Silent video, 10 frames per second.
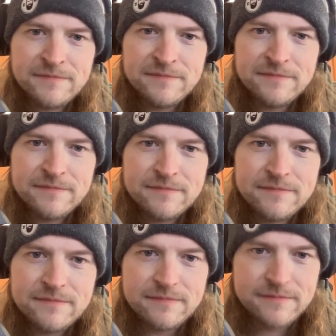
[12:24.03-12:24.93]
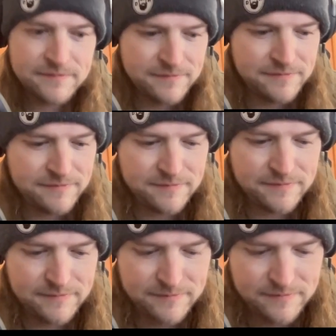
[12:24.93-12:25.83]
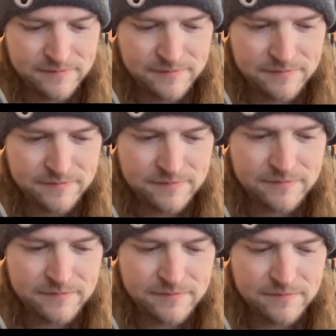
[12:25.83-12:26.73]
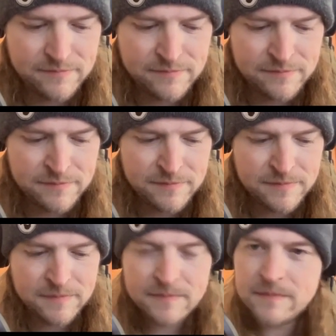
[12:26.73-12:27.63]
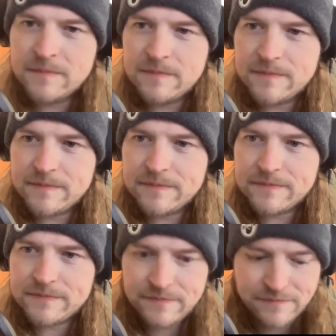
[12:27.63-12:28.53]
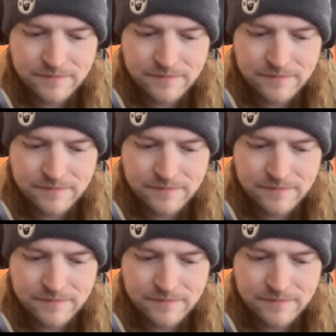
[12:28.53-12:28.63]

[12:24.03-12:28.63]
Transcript: (not speaking)